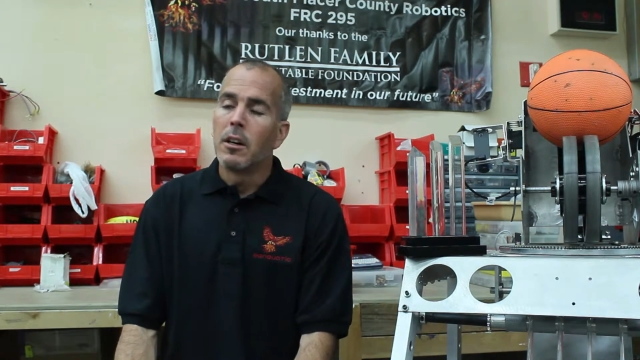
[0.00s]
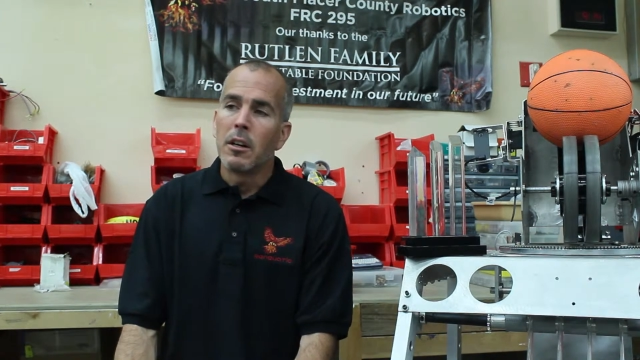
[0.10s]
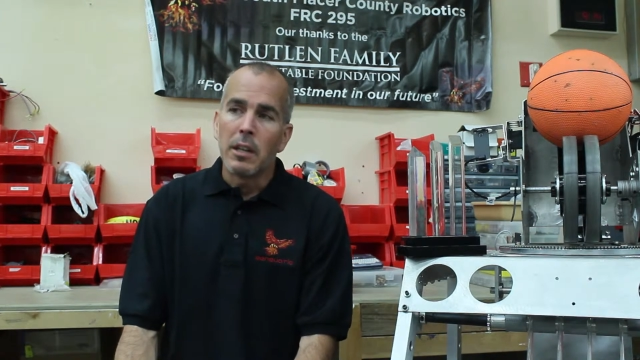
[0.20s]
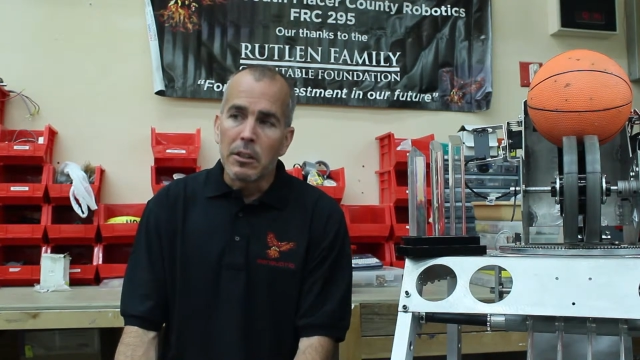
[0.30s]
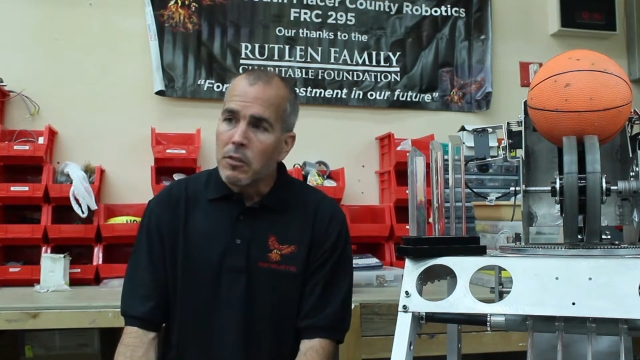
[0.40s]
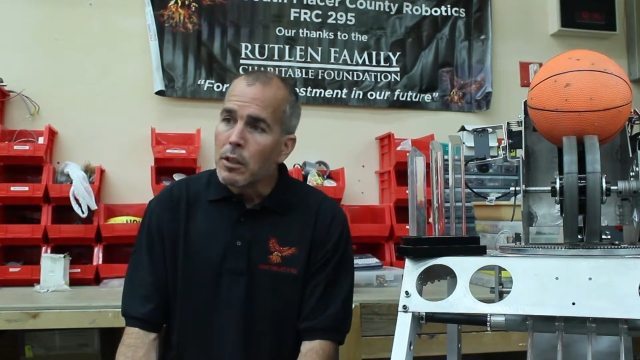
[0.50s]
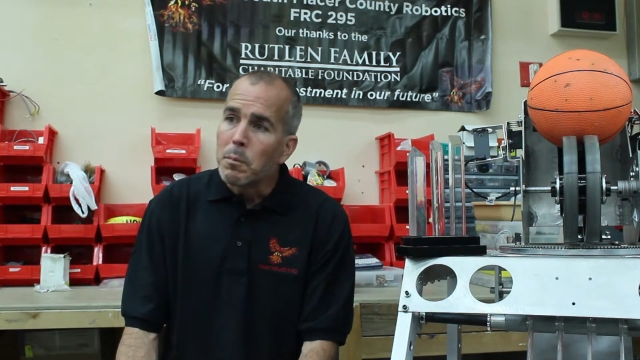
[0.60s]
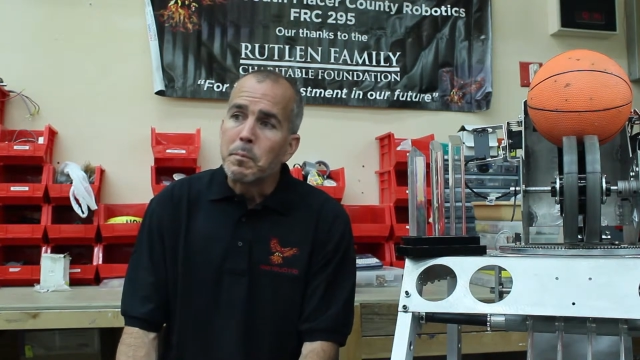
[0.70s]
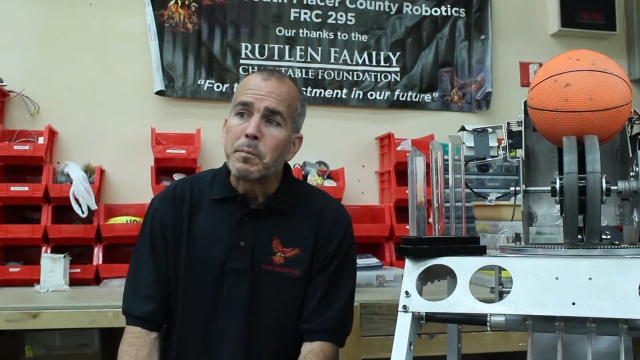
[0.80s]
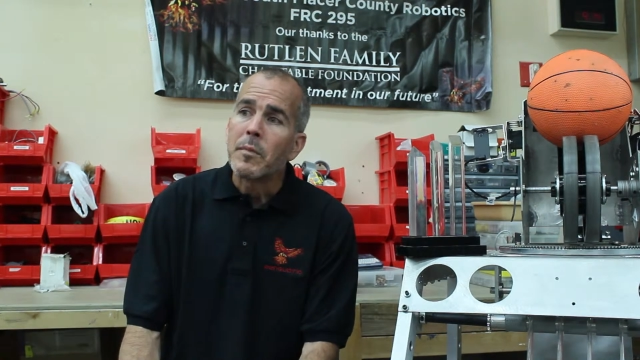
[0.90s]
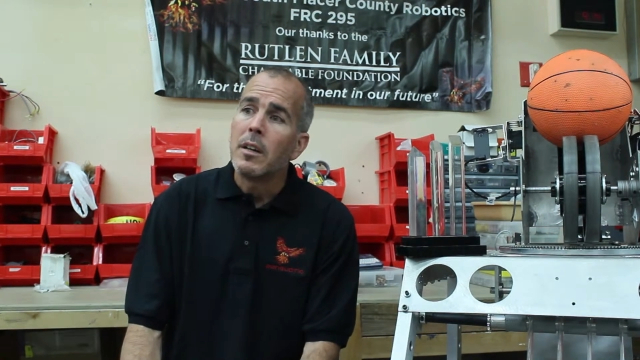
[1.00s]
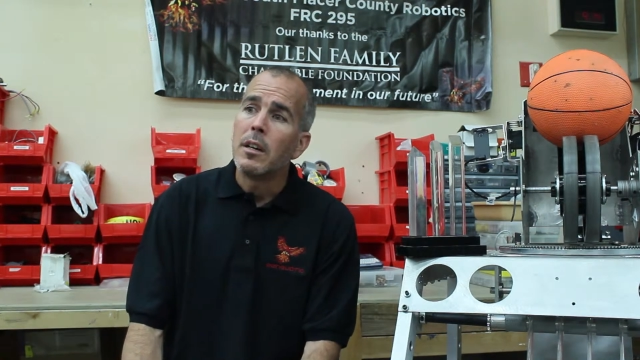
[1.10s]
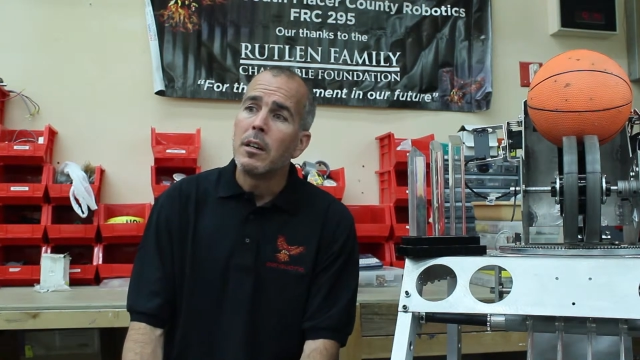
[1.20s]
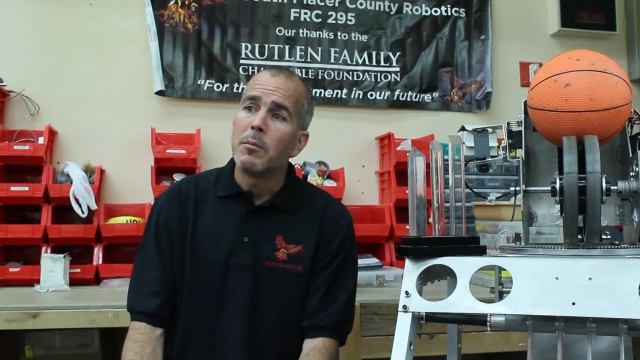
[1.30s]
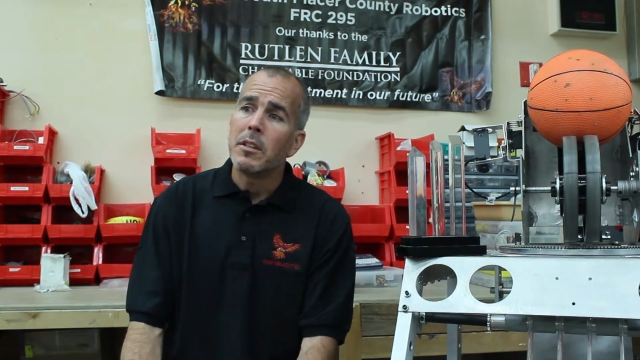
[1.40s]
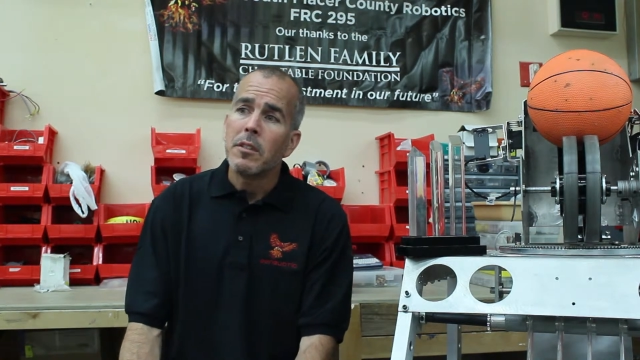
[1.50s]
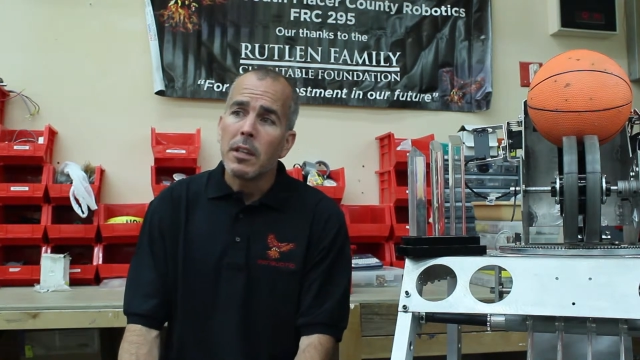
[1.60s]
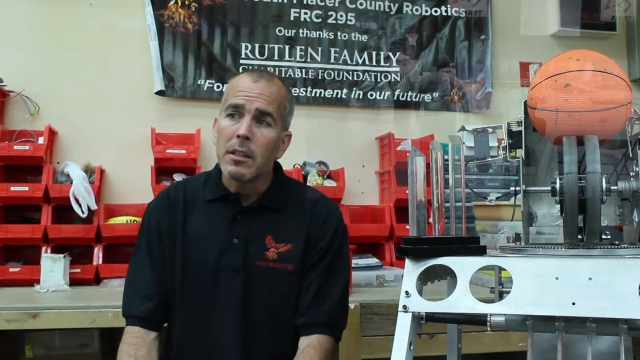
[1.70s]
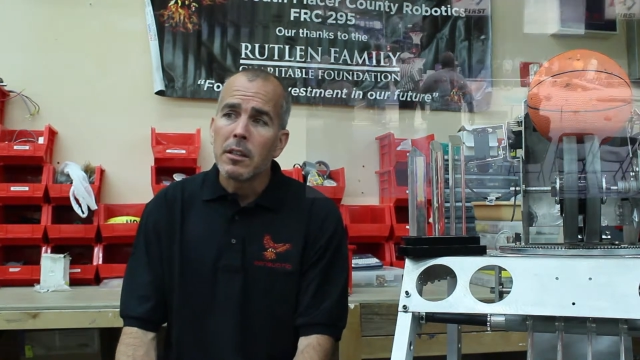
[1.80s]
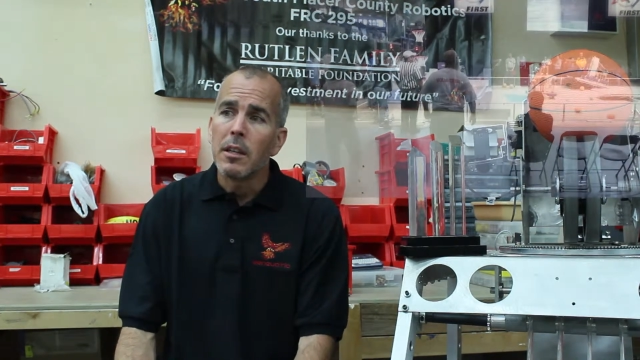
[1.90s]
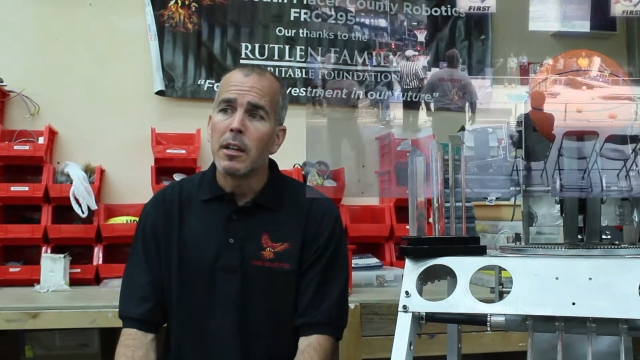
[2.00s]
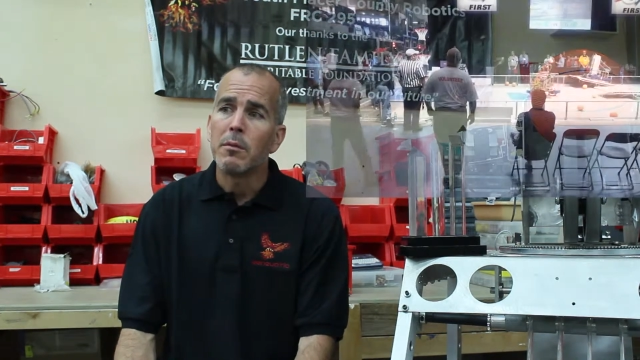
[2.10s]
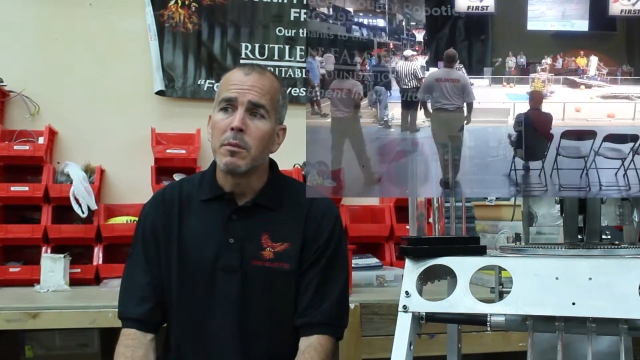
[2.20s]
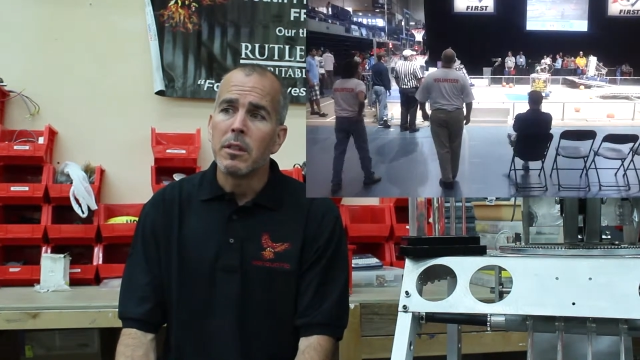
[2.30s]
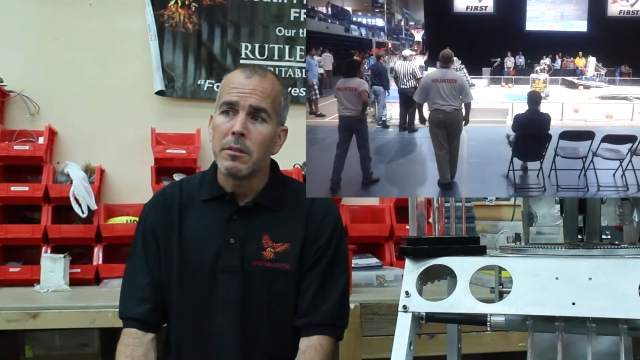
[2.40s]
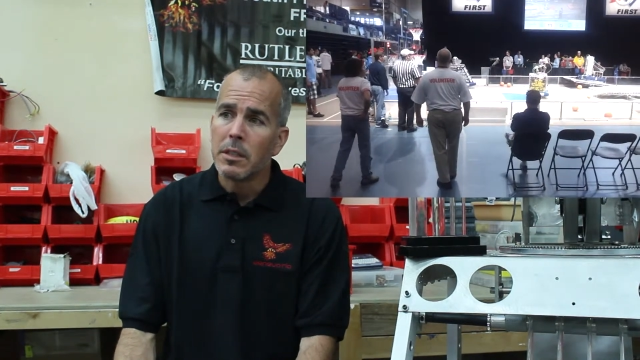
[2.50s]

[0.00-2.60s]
are not cheap. Um, they take a lot of uh,